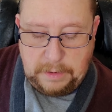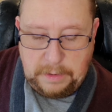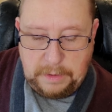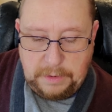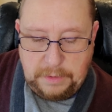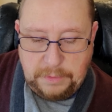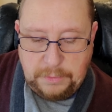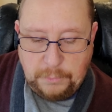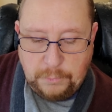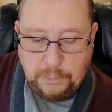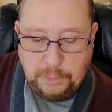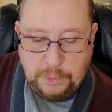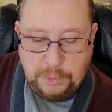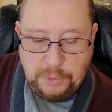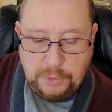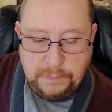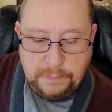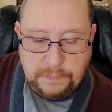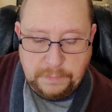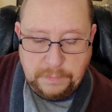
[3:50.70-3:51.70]
The
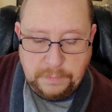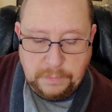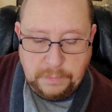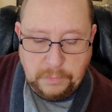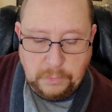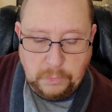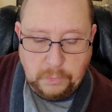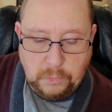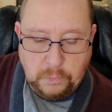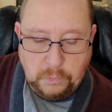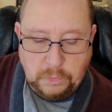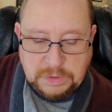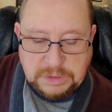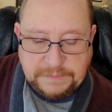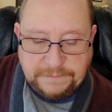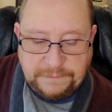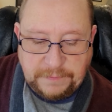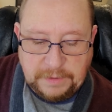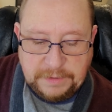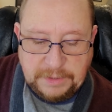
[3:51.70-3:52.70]
room was
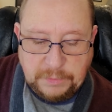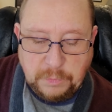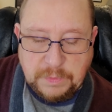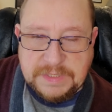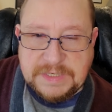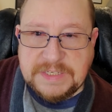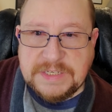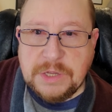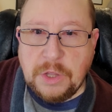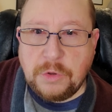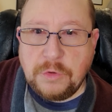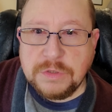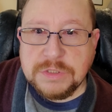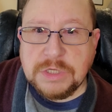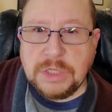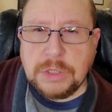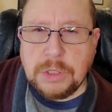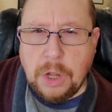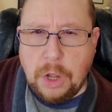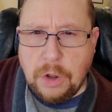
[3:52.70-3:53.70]
flooded with souls
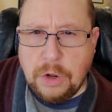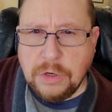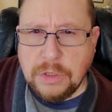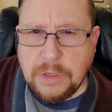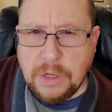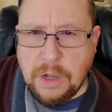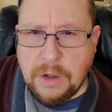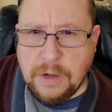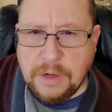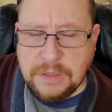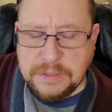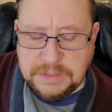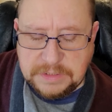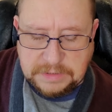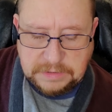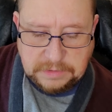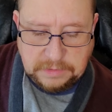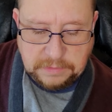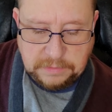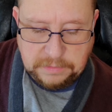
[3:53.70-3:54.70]
long
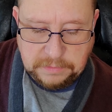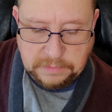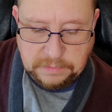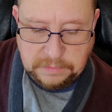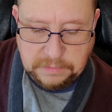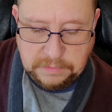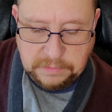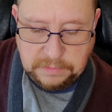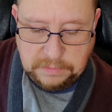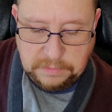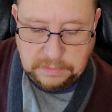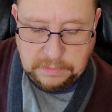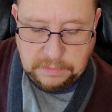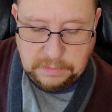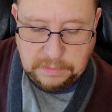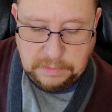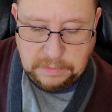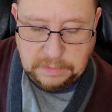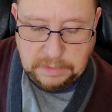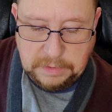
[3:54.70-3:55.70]
lost,
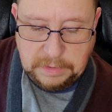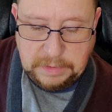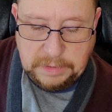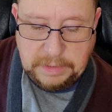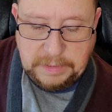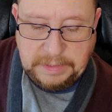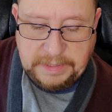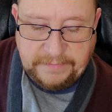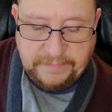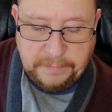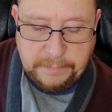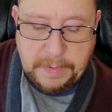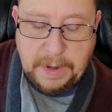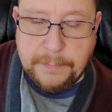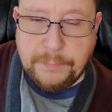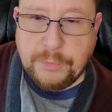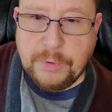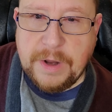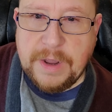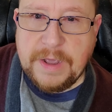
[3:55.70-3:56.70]
living my
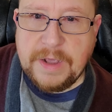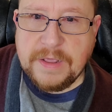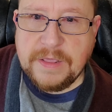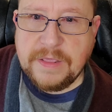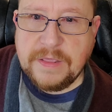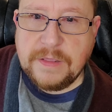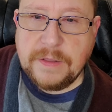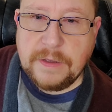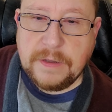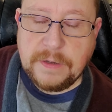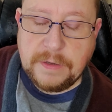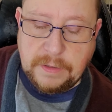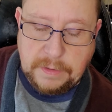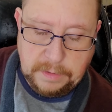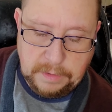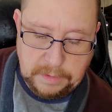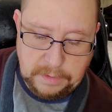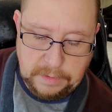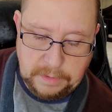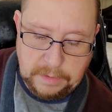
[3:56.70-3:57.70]
breath,
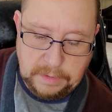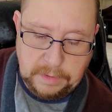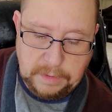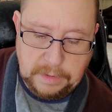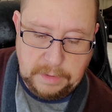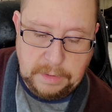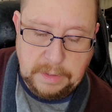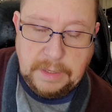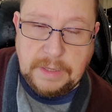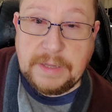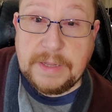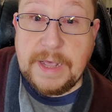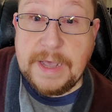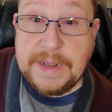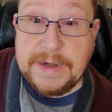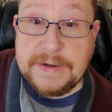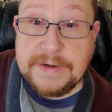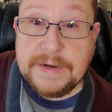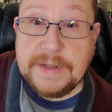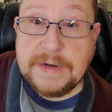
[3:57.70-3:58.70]

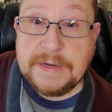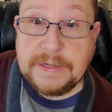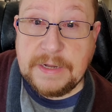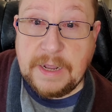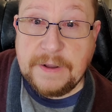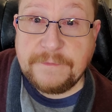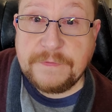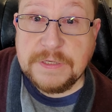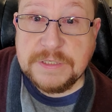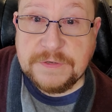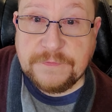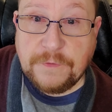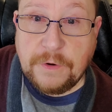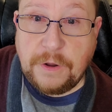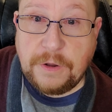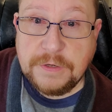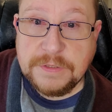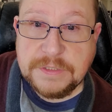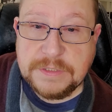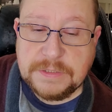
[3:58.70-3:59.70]
laden in lifeless
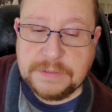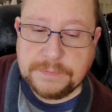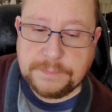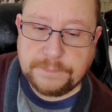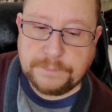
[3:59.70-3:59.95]
frost.